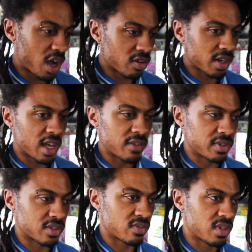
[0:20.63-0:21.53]
I don't care
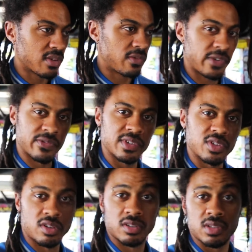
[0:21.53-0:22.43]
if it's fifty
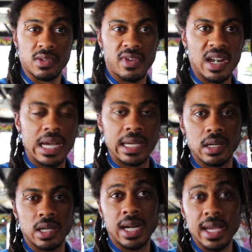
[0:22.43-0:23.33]
dollars. If I like
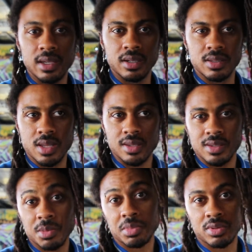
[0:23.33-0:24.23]
it, I like it. It's that
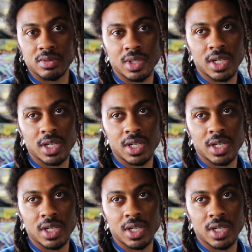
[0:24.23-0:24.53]
simple.